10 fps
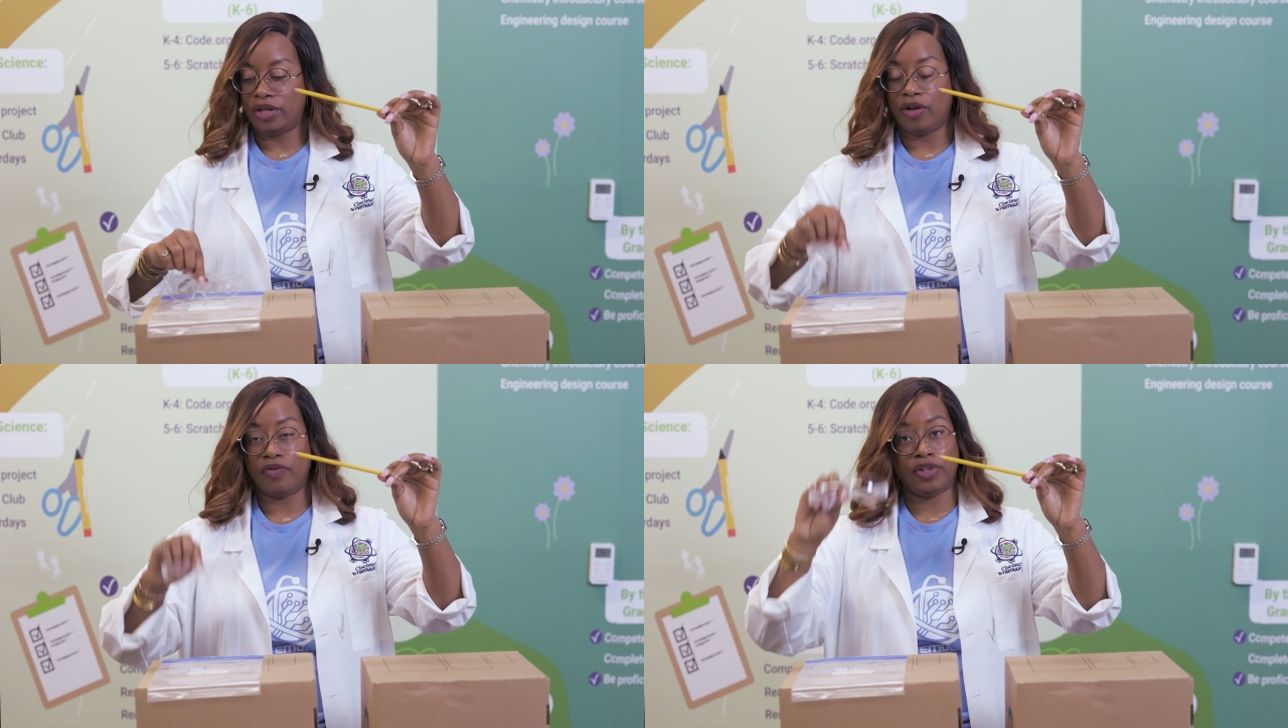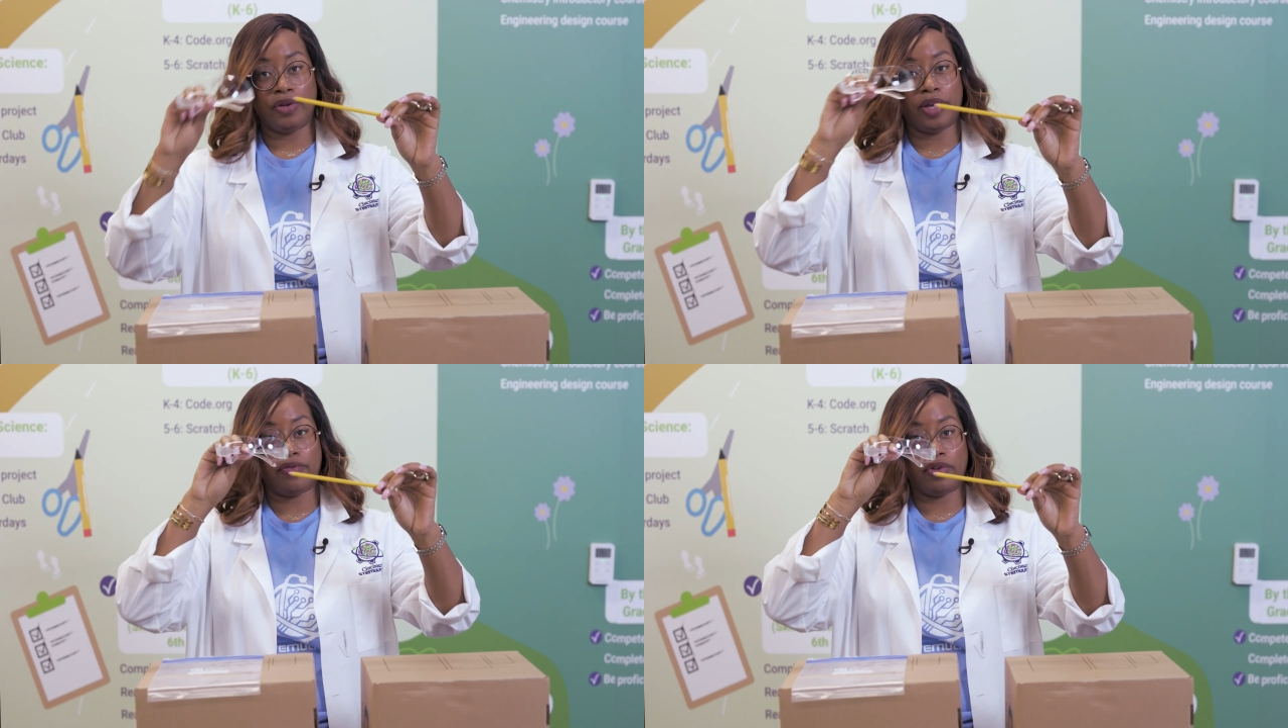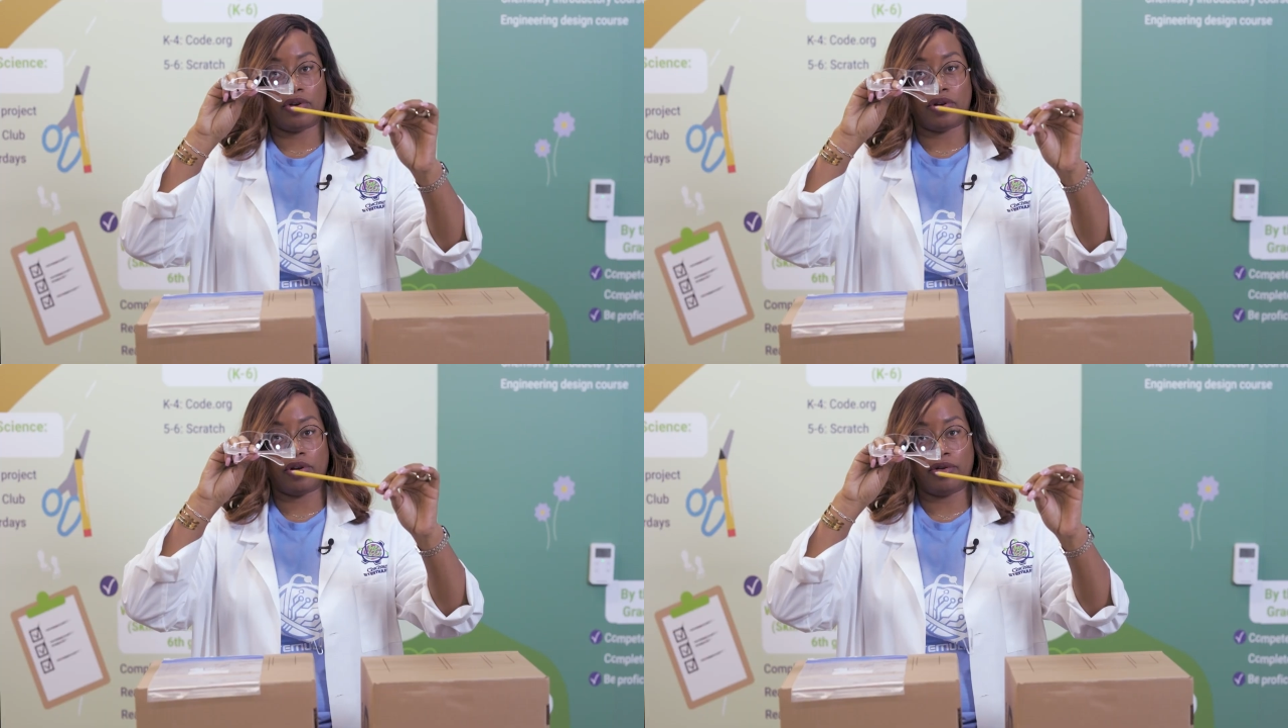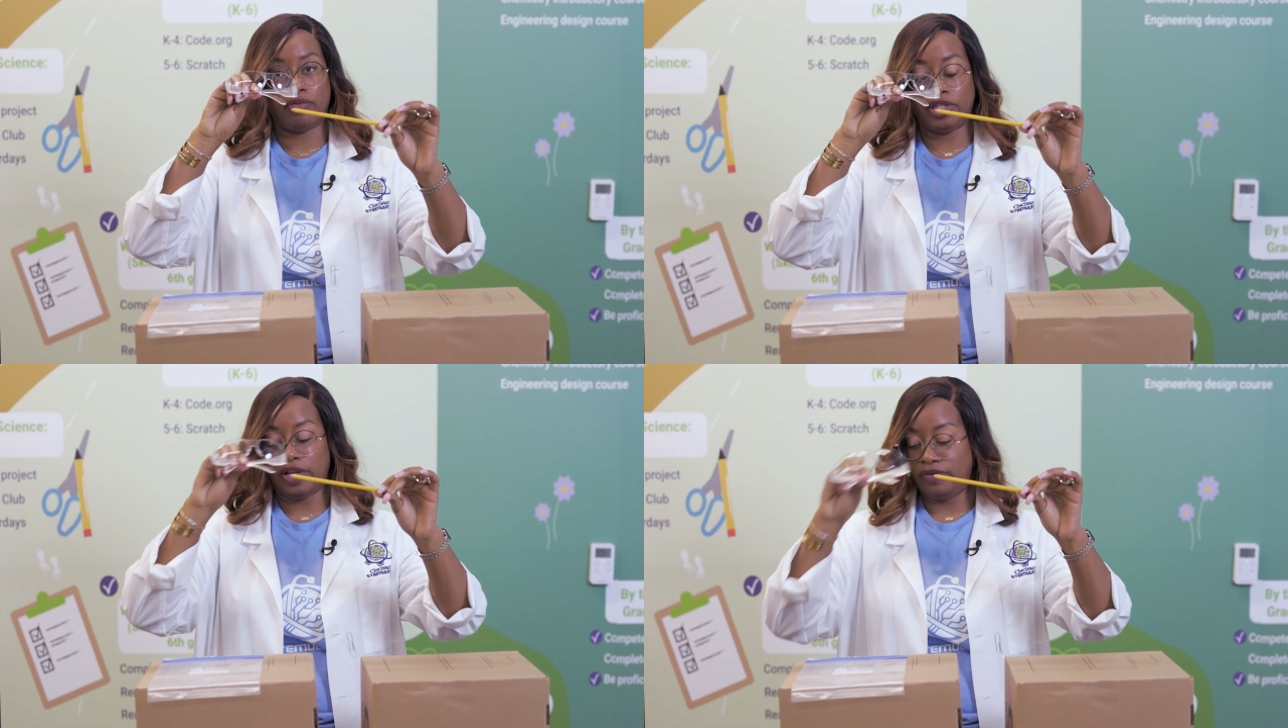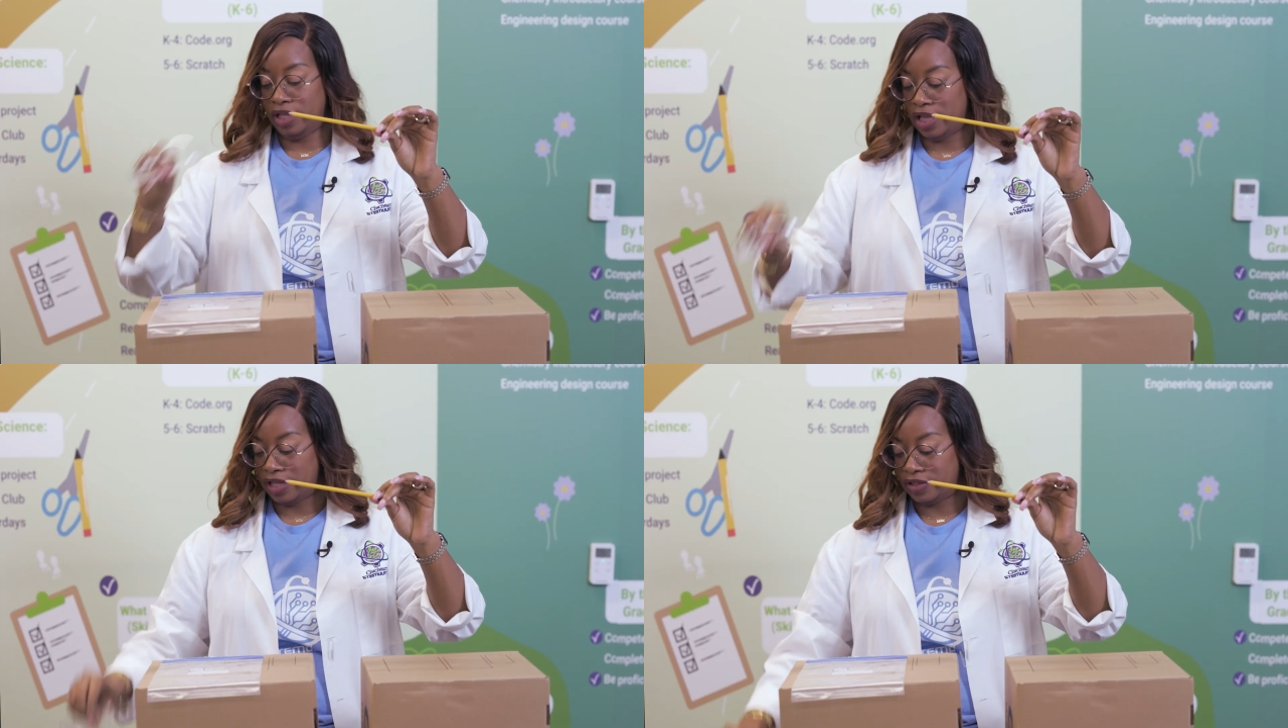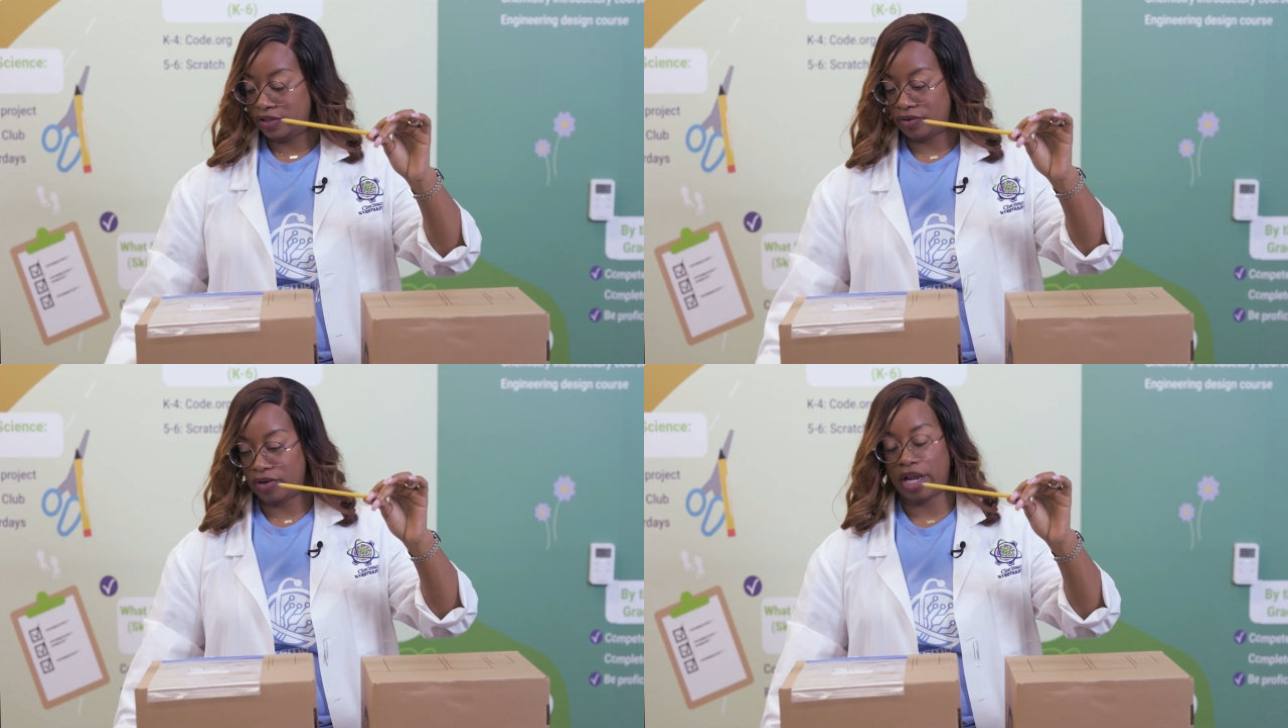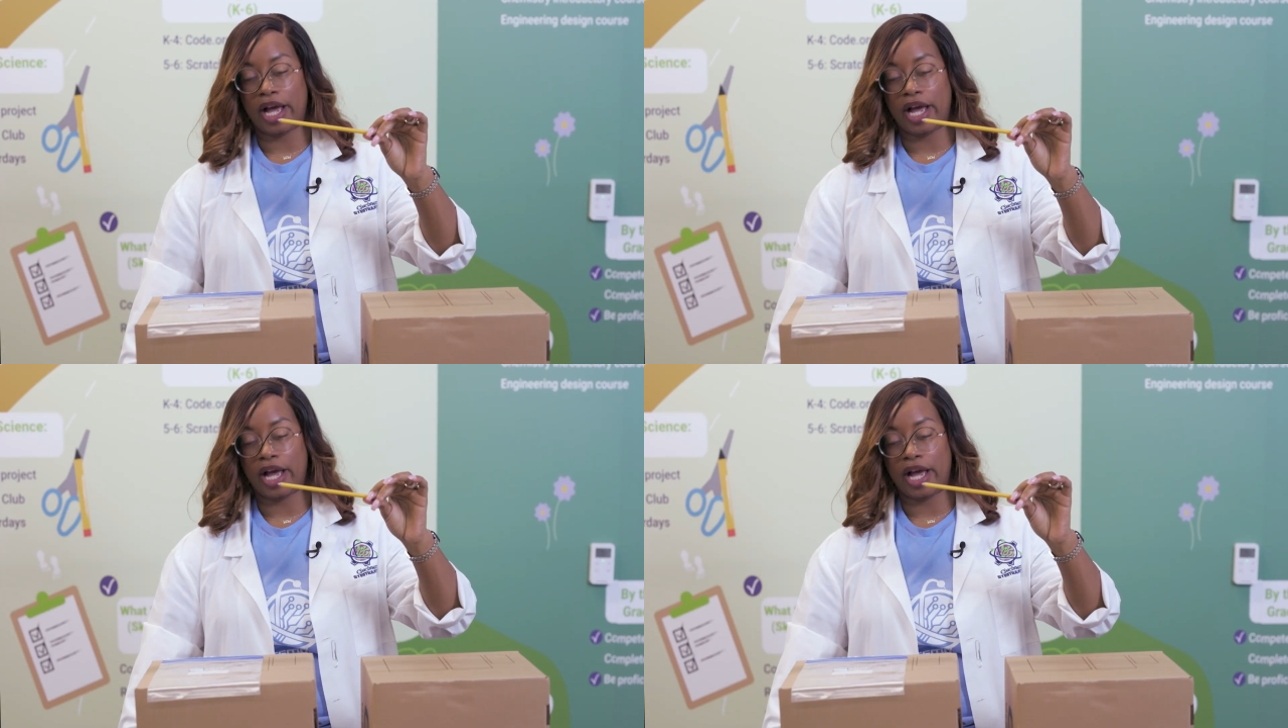hopefully you have your safety glasses on.